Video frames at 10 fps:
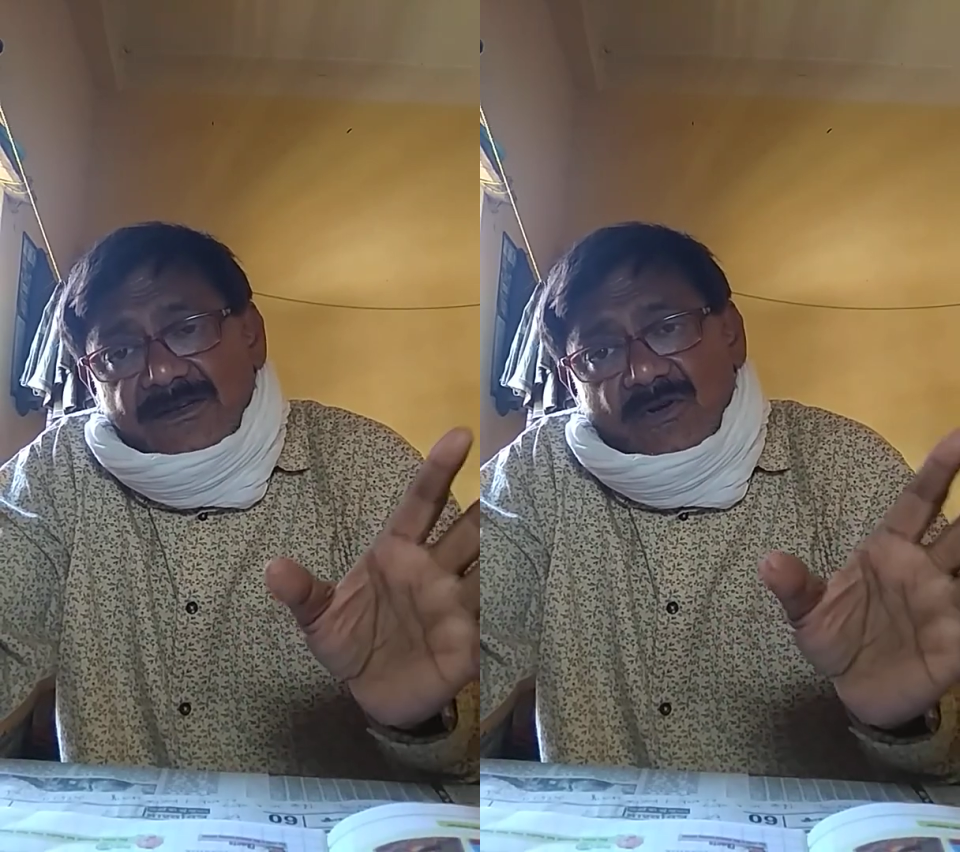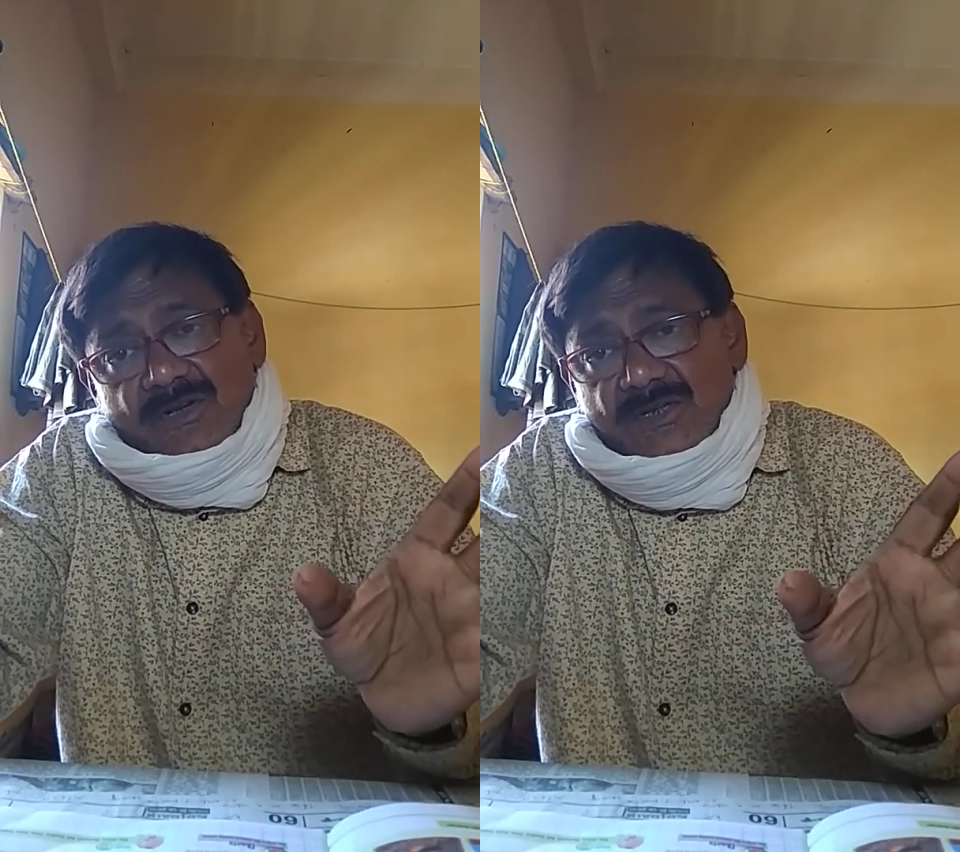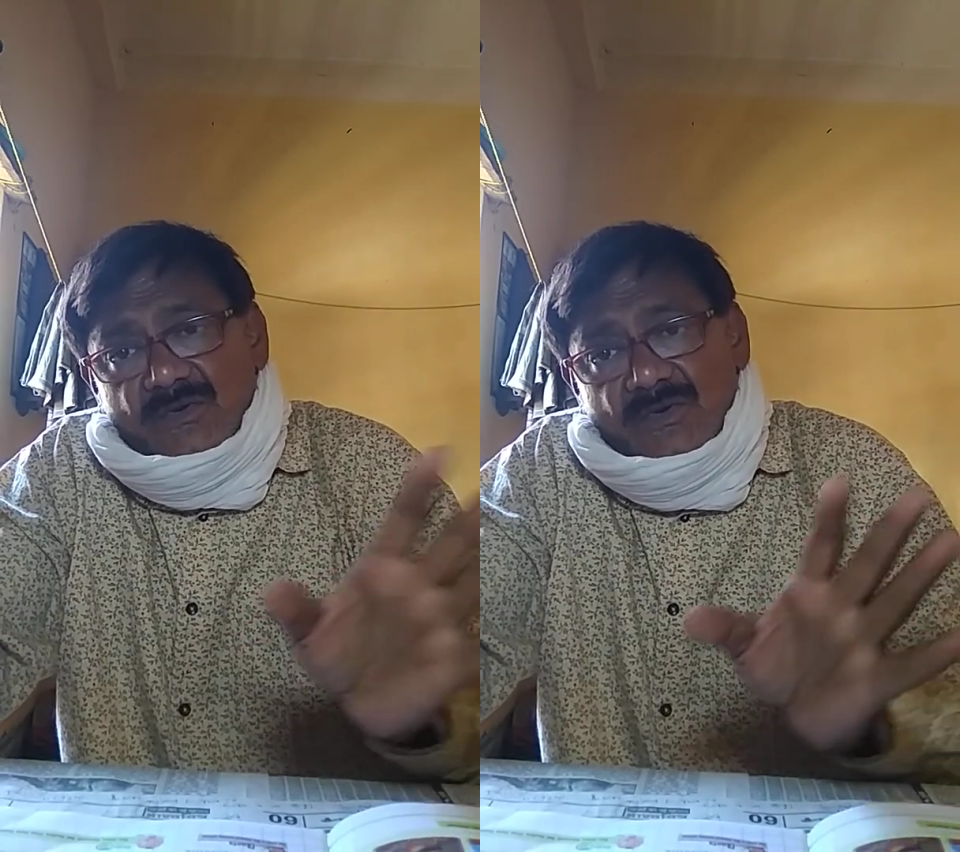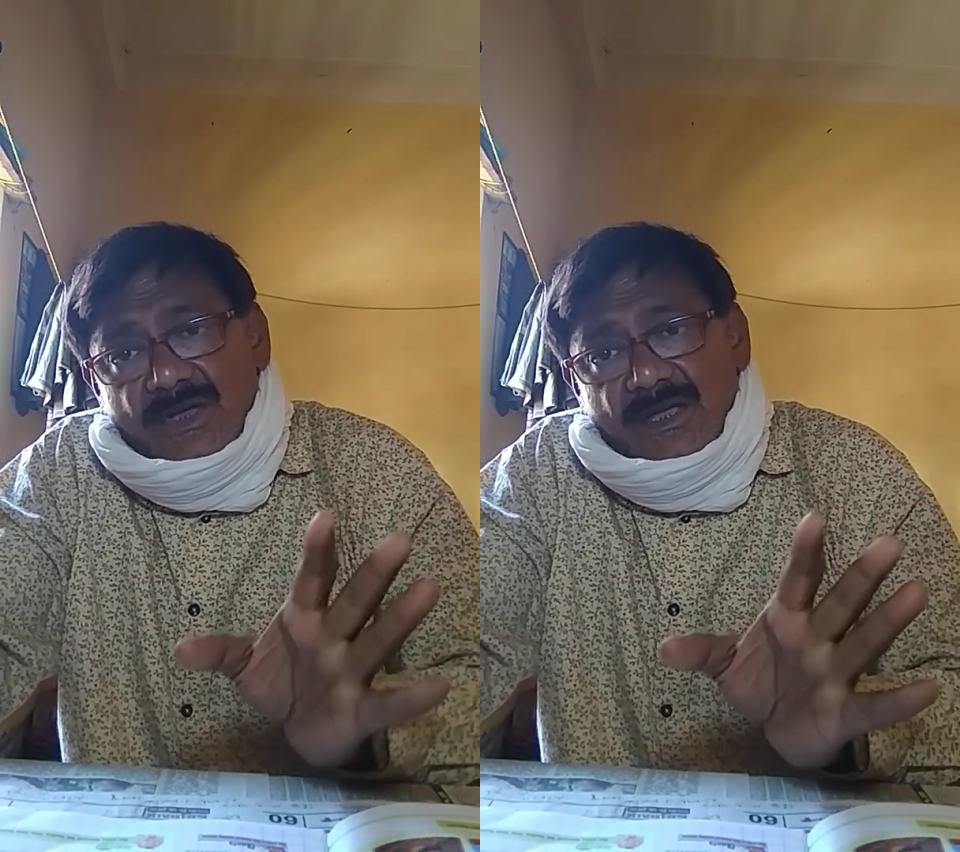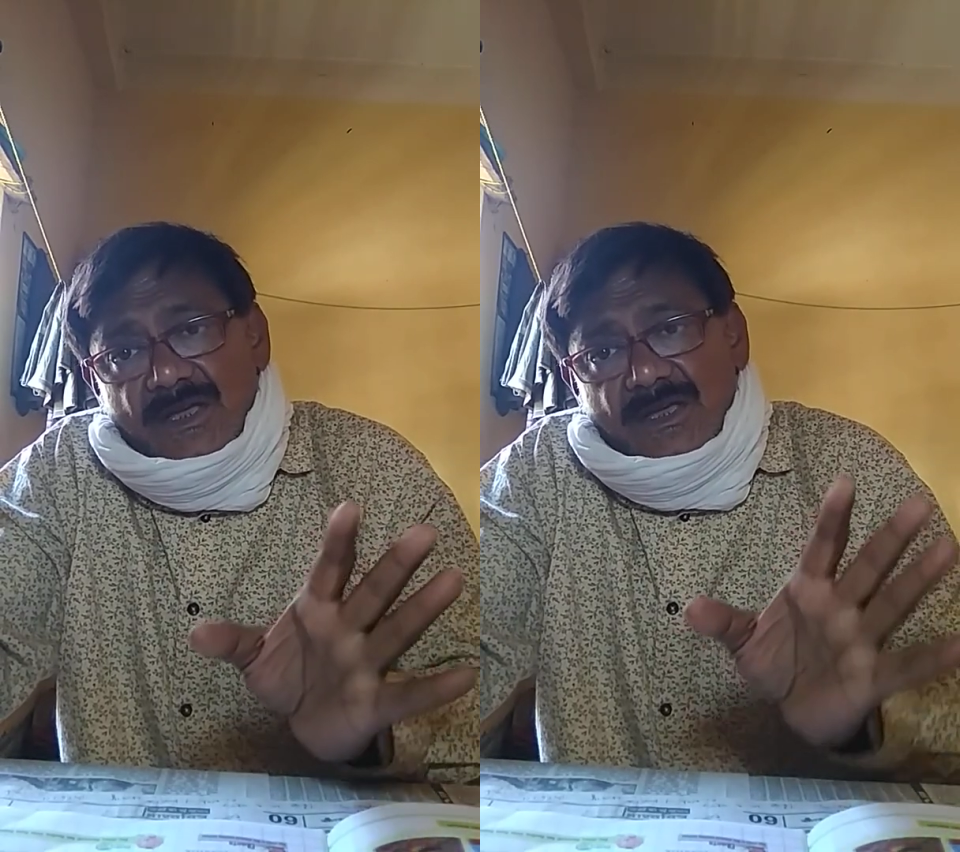I taught you.
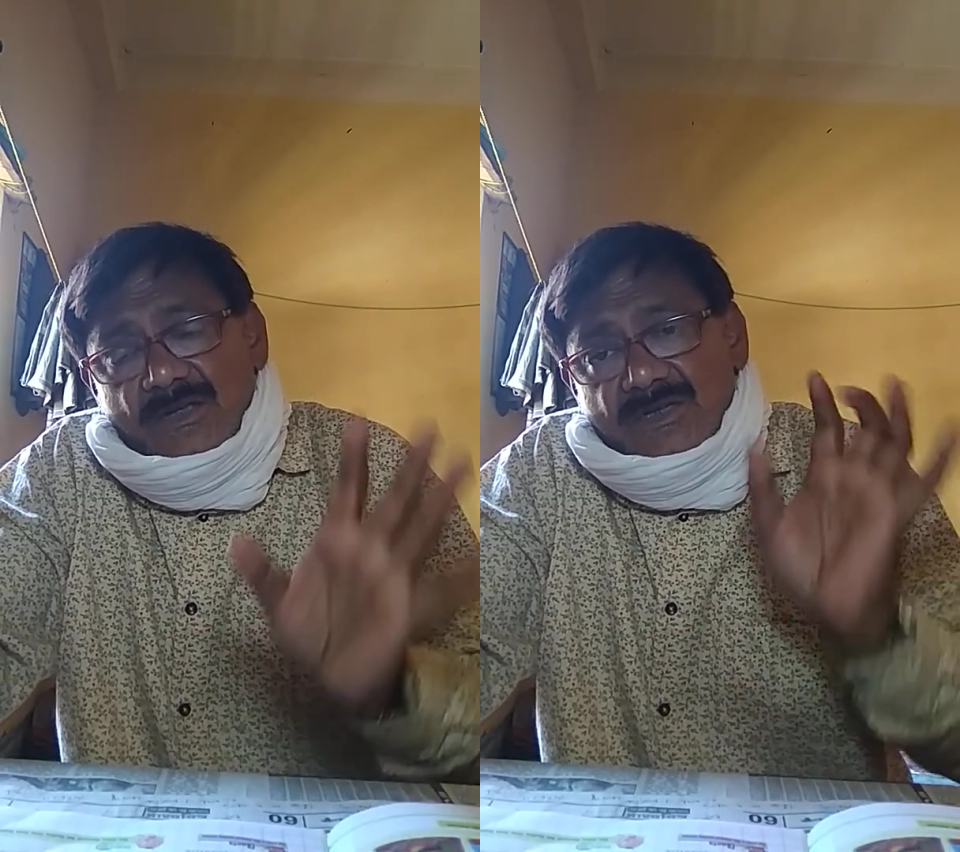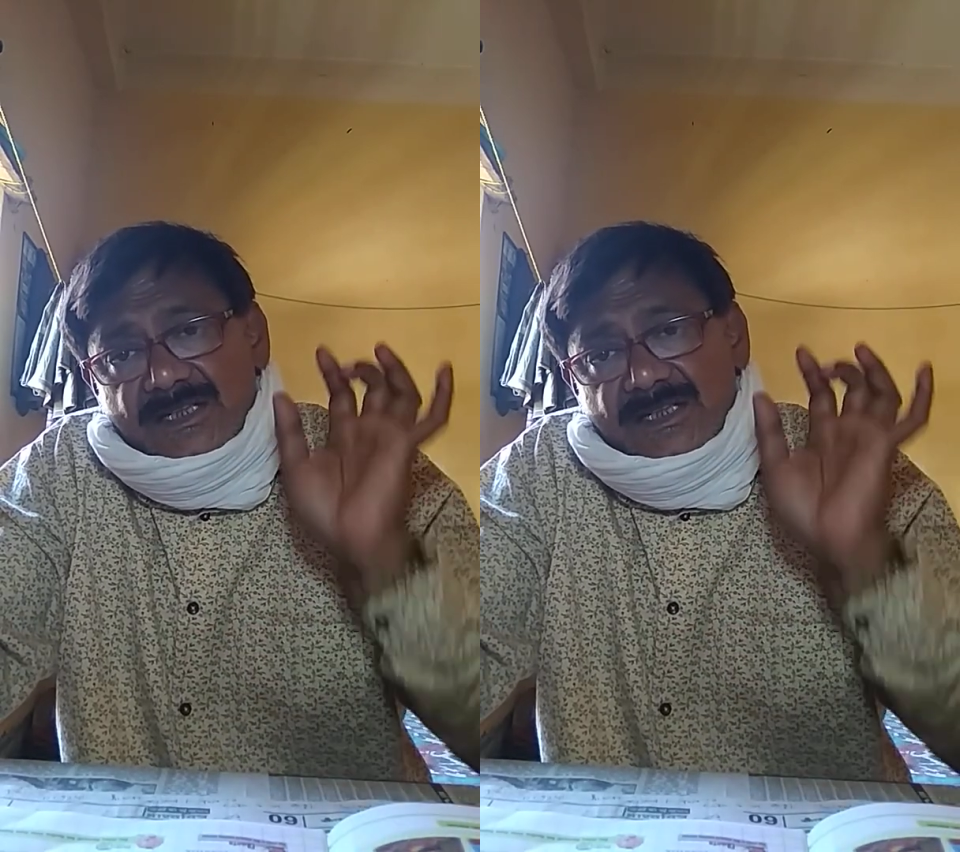You